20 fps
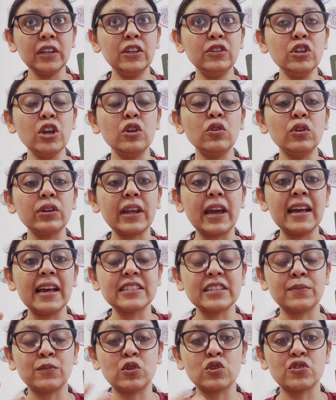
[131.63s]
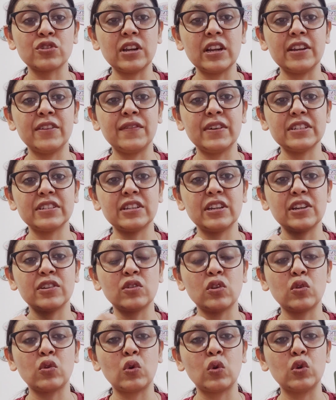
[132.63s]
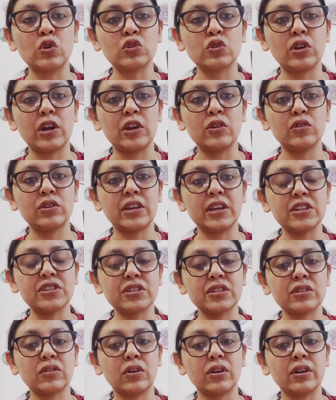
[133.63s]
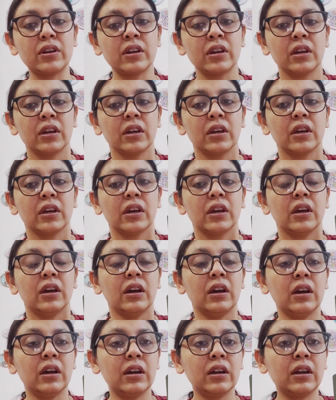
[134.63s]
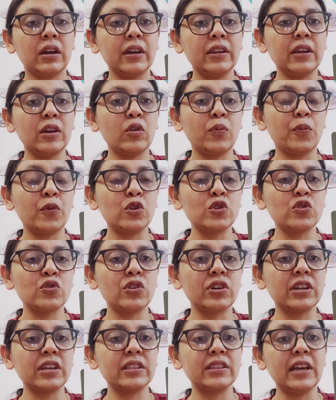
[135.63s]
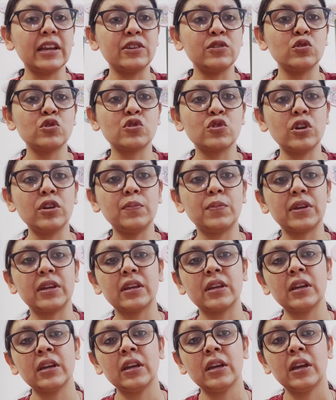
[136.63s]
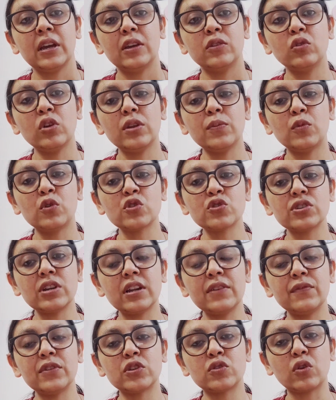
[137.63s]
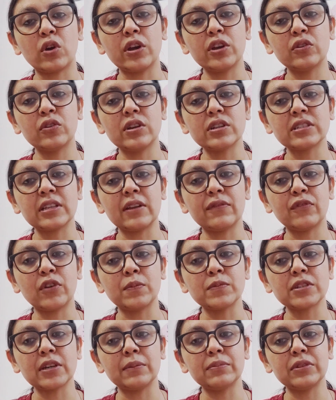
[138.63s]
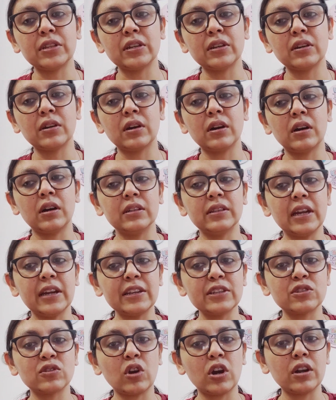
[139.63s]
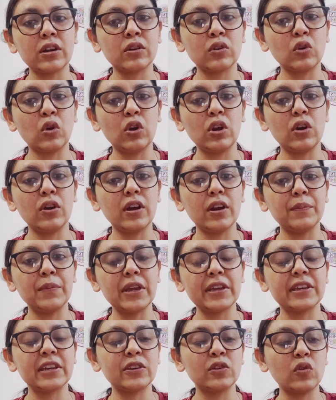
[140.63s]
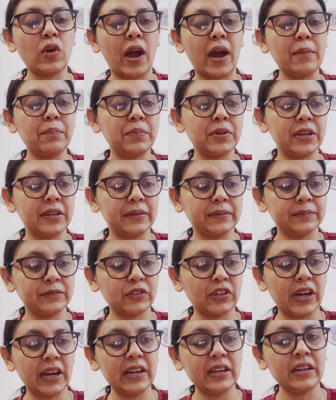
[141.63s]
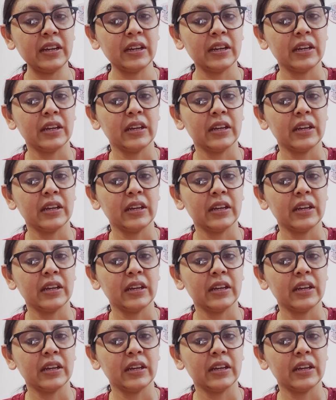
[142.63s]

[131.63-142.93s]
you're not as emotionally invested in your course or education or career opportunity that you should be. You're emotionally withdrawing yourself from something that is no longer making you happy, right?